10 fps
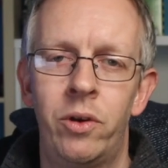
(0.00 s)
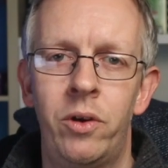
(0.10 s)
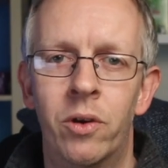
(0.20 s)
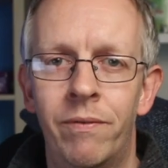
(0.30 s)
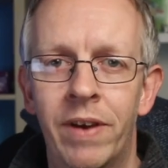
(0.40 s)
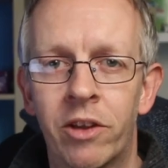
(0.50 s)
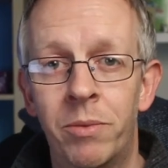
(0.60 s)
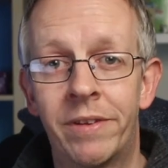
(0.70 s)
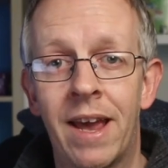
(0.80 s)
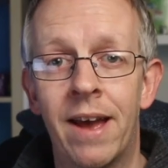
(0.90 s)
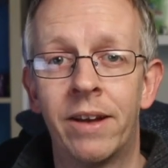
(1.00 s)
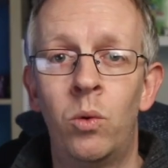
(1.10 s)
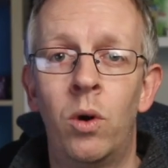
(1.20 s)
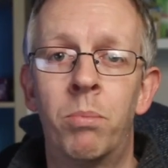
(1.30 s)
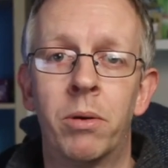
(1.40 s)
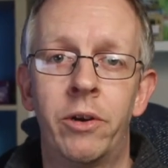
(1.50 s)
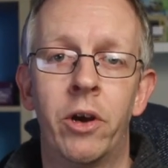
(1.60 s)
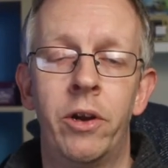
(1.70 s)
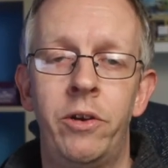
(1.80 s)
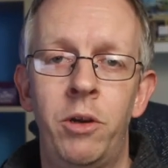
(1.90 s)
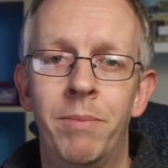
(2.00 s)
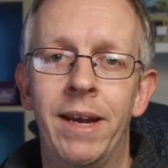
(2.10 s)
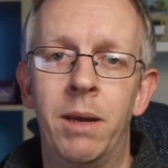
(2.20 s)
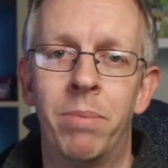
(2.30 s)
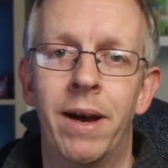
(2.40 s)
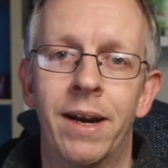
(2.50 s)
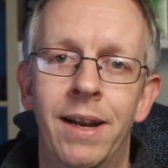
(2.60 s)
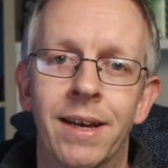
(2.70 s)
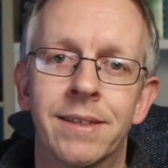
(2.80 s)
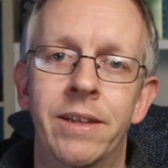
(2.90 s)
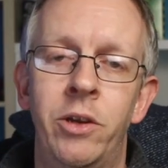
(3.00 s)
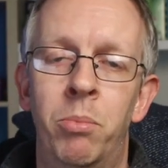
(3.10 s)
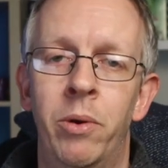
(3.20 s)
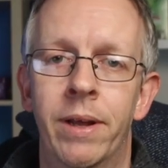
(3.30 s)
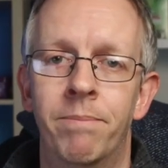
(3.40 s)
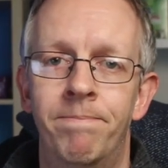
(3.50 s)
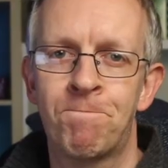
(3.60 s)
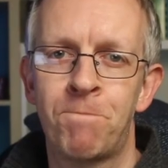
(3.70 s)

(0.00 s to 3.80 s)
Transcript: Your investments can go up or down. You may get back less than you put in.